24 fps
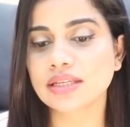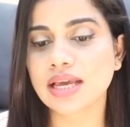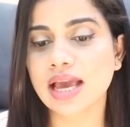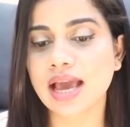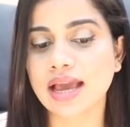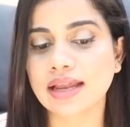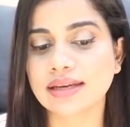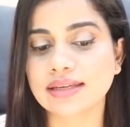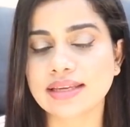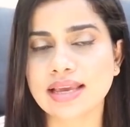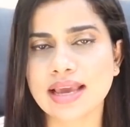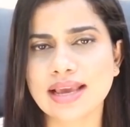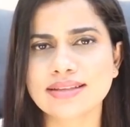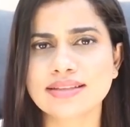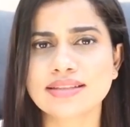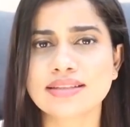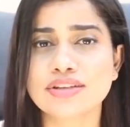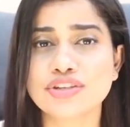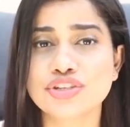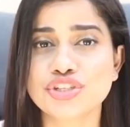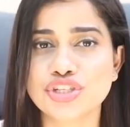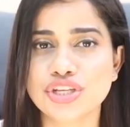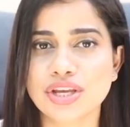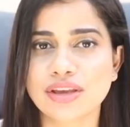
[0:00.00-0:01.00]
And yes,
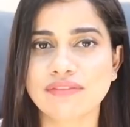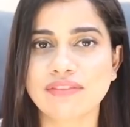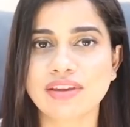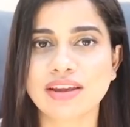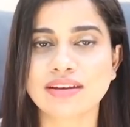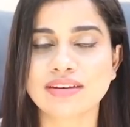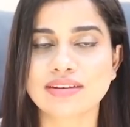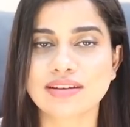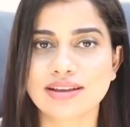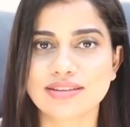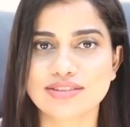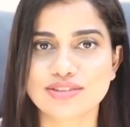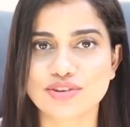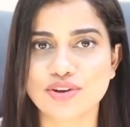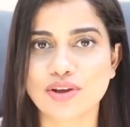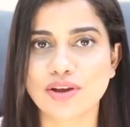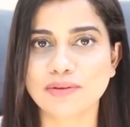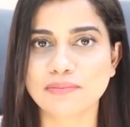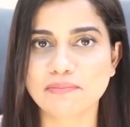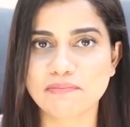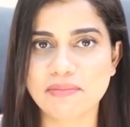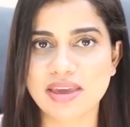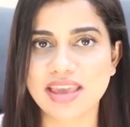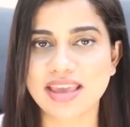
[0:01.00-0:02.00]
shaving does
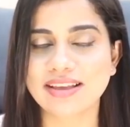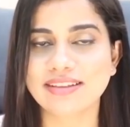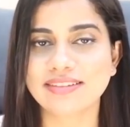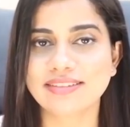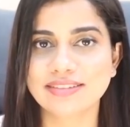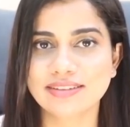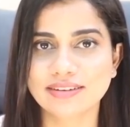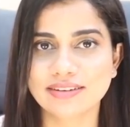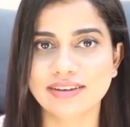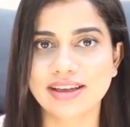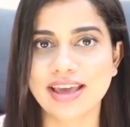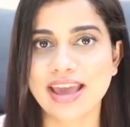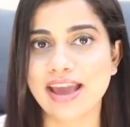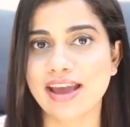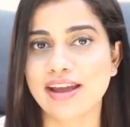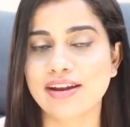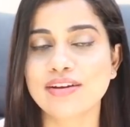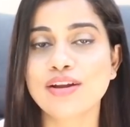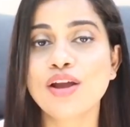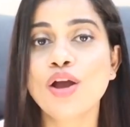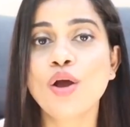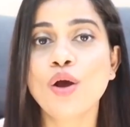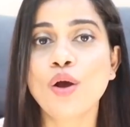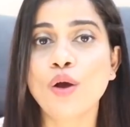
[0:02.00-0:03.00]
not make the
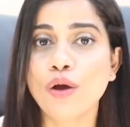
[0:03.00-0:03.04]
hair